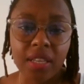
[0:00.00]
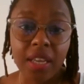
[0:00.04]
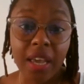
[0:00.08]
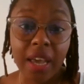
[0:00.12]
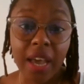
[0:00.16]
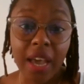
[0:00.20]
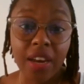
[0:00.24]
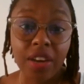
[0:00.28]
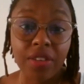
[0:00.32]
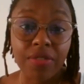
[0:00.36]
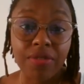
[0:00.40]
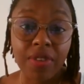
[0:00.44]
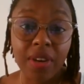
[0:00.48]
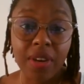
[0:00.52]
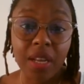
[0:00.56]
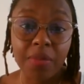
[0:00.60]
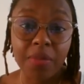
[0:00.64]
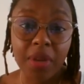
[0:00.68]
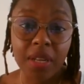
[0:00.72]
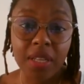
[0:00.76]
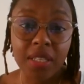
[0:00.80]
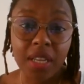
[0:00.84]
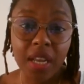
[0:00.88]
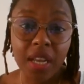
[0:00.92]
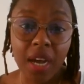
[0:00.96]
kind of
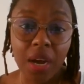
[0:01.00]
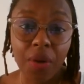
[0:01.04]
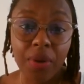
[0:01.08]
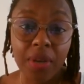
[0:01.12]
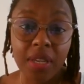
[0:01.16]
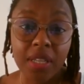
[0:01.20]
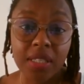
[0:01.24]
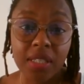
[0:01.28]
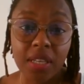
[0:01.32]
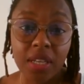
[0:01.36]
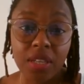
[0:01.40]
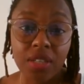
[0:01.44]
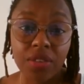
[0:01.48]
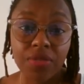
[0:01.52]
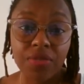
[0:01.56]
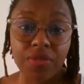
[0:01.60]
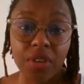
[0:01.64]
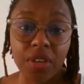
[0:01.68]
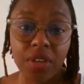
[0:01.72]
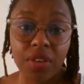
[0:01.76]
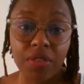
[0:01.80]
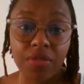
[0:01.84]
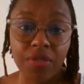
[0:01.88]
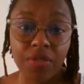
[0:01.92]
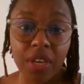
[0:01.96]
limit our extent of
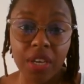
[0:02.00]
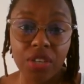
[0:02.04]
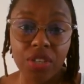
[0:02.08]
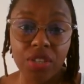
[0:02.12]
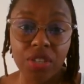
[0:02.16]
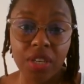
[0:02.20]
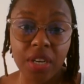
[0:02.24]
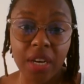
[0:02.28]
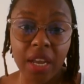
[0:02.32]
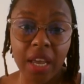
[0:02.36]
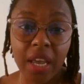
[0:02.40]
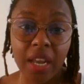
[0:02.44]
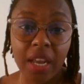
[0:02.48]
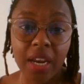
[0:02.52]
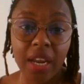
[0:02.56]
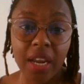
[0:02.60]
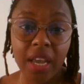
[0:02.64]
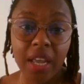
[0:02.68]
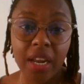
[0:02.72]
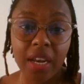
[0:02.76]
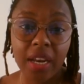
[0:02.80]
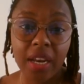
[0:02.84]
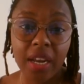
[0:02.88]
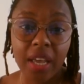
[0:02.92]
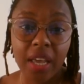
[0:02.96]
innovation
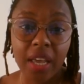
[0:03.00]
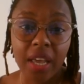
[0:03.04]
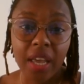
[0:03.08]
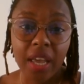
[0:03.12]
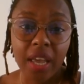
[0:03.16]
and